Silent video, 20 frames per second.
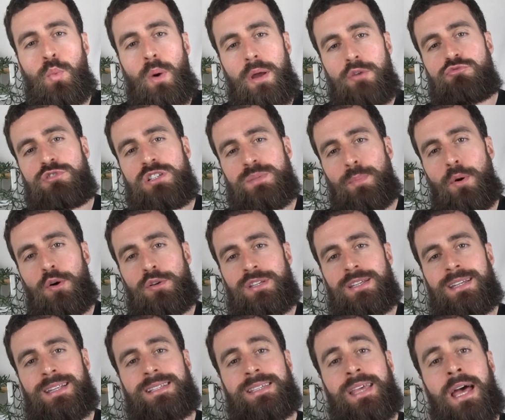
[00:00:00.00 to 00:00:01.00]
when
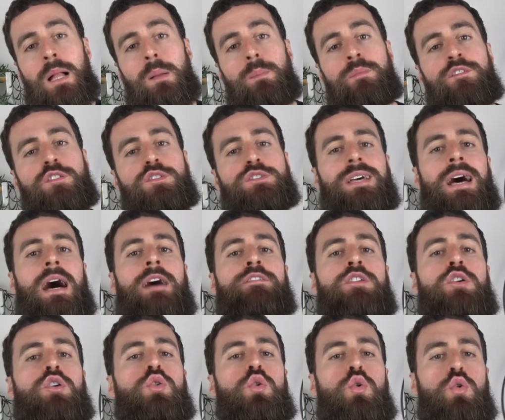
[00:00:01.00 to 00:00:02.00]
responding, it's helpful to have
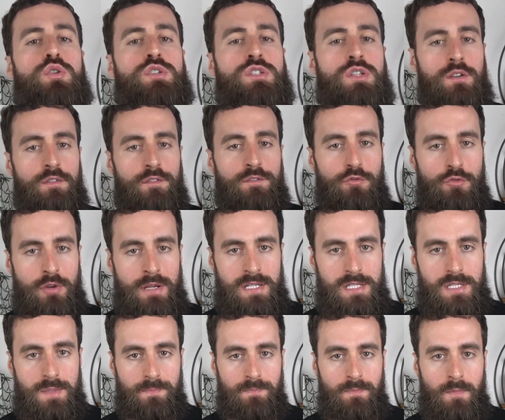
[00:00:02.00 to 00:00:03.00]
a go-to
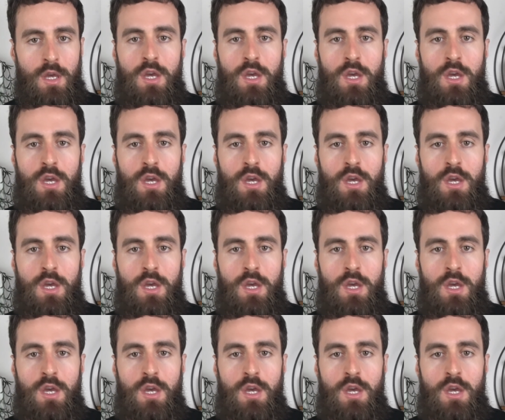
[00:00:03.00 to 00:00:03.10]
phrase.